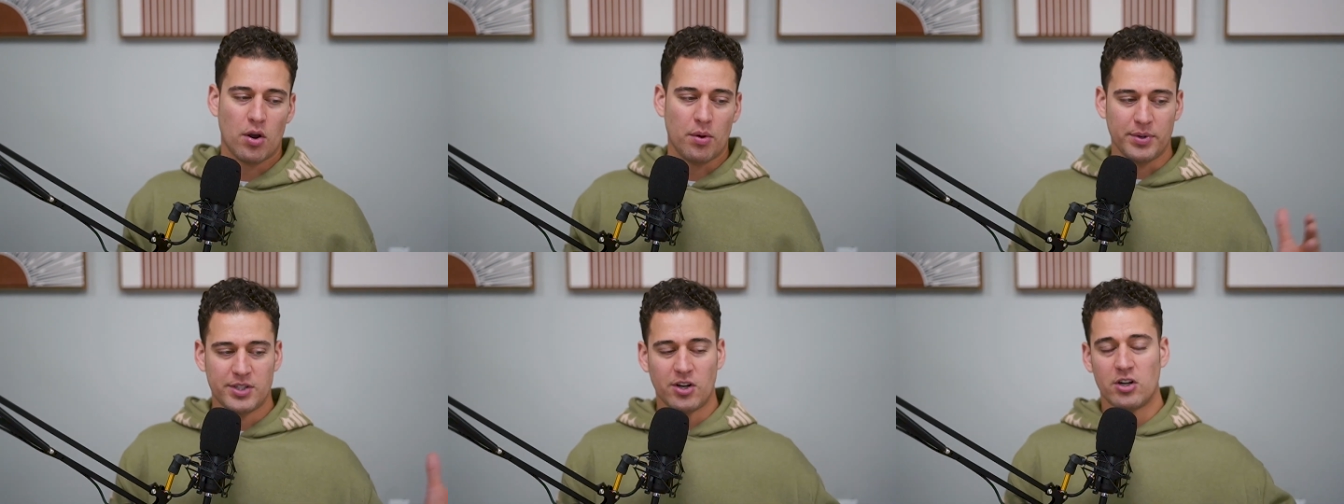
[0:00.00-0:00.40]

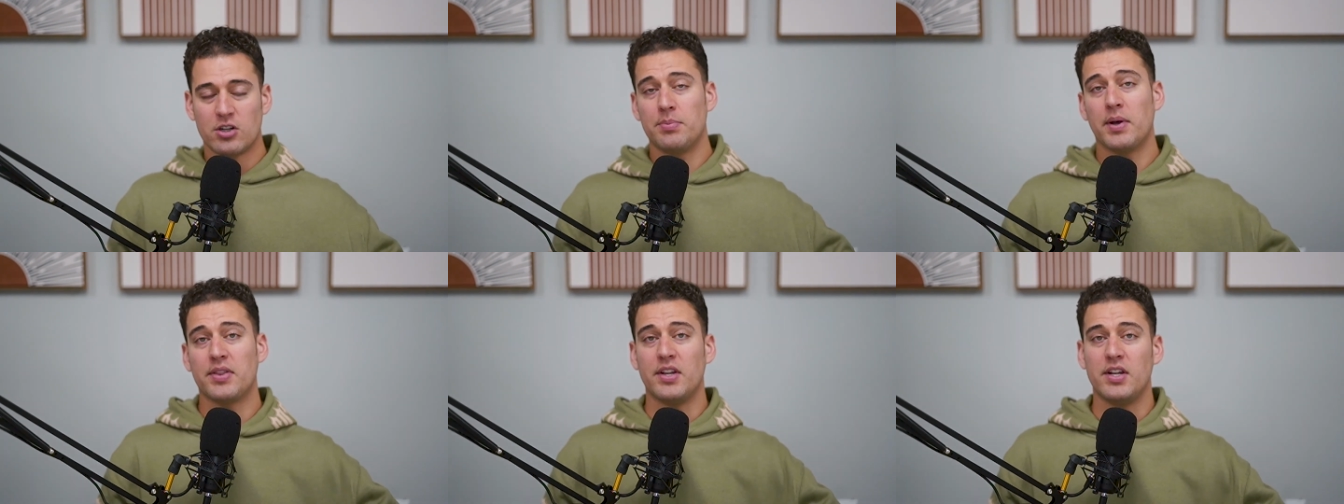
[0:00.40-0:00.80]
we talked
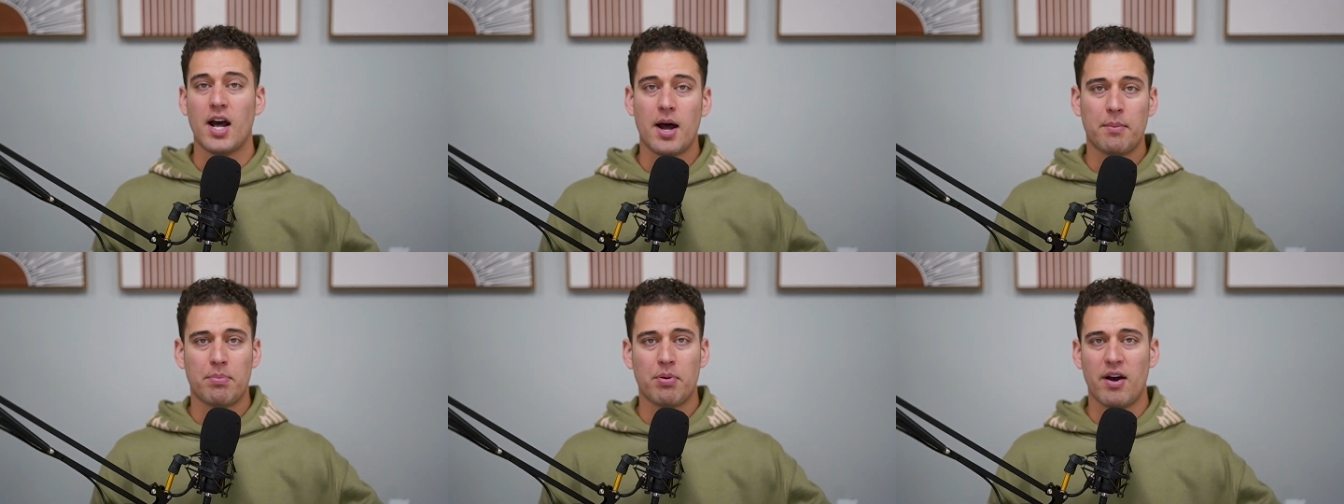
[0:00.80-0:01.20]
about the
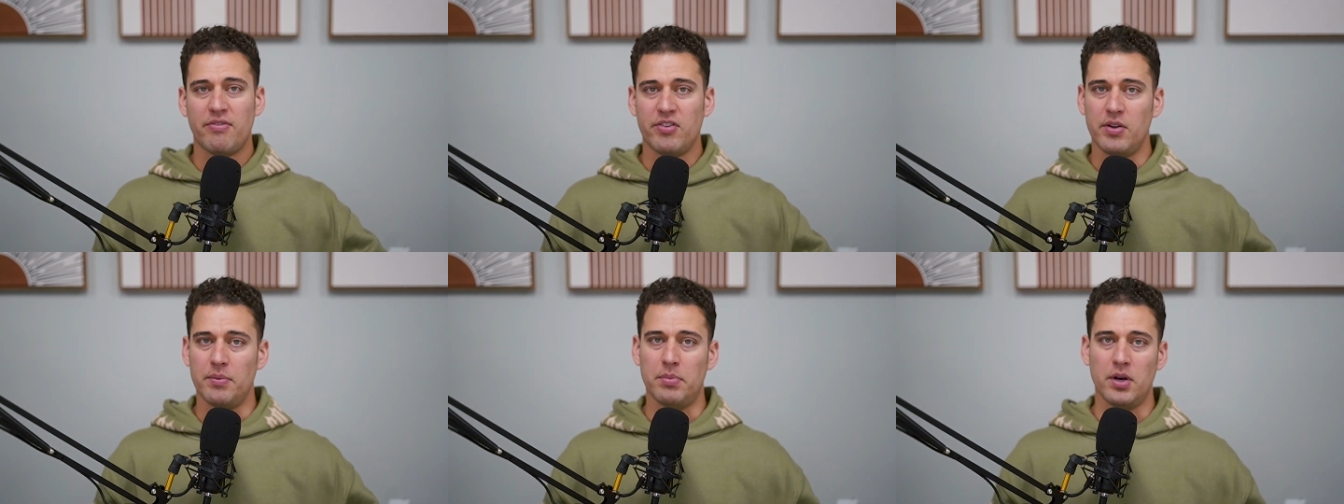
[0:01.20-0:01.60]

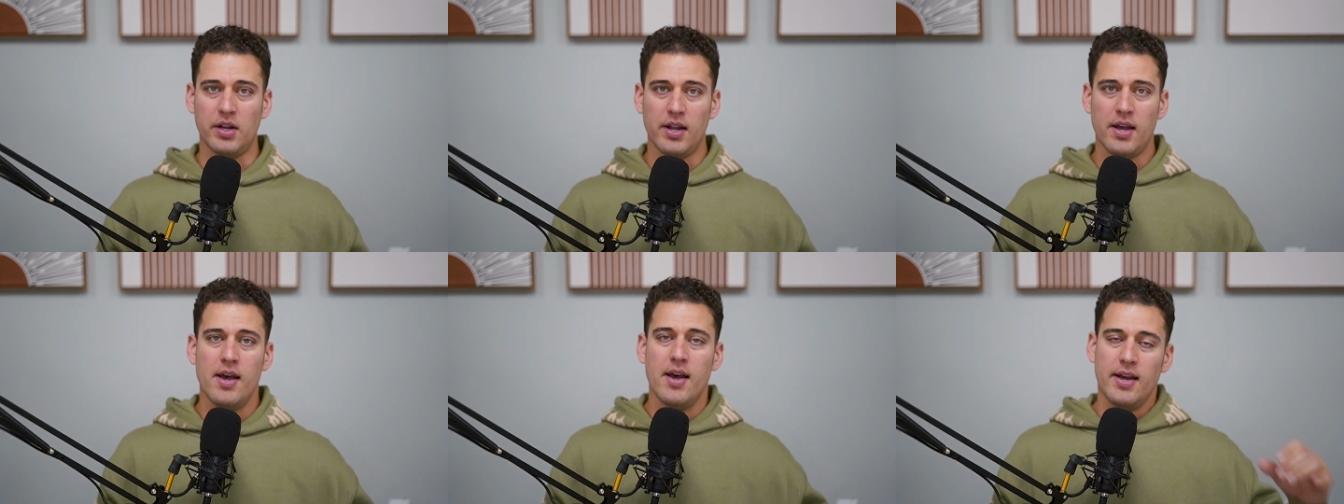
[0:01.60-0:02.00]
nonprofit,
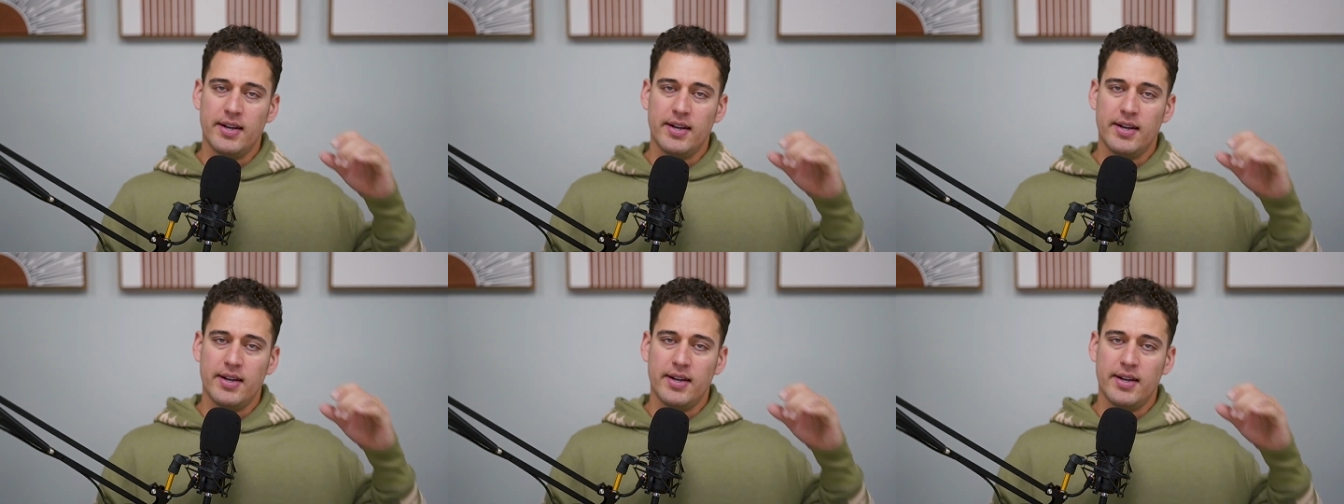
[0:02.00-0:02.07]
but